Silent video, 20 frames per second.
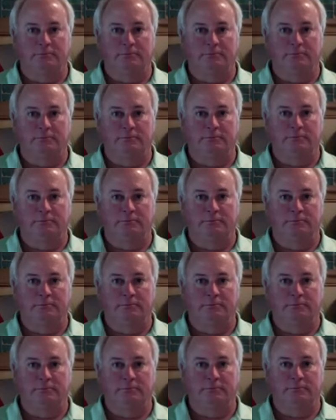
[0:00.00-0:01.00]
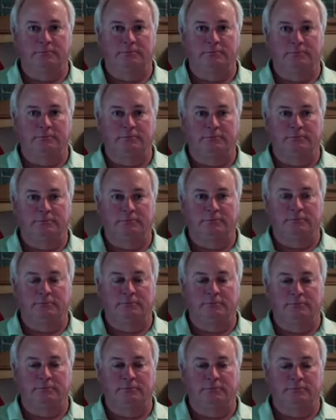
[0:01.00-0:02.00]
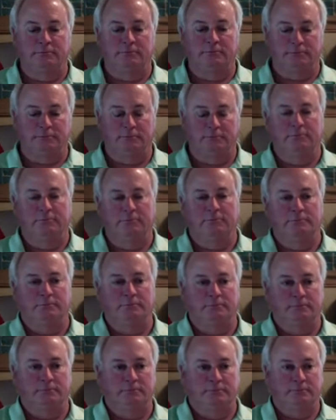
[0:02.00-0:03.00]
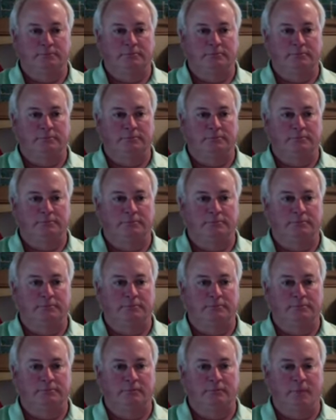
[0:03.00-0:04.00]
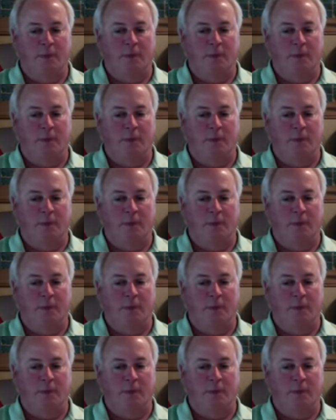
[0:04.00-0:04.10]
(silent)